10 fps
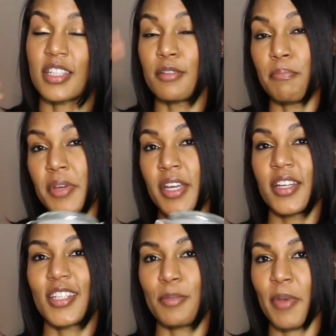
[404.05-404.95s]
the
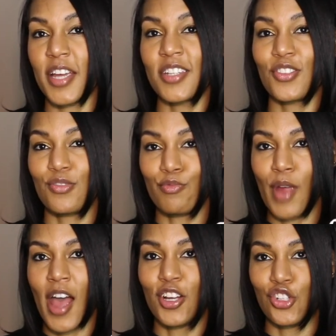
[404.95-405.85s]
big spice
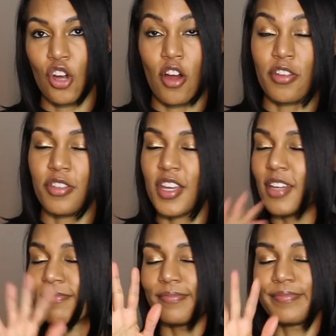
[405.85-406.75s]
rack jar
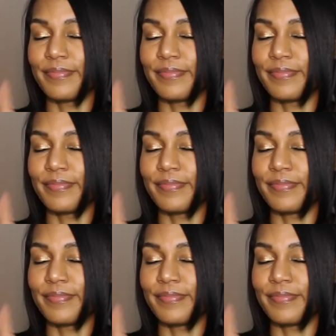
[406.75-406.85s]
thing.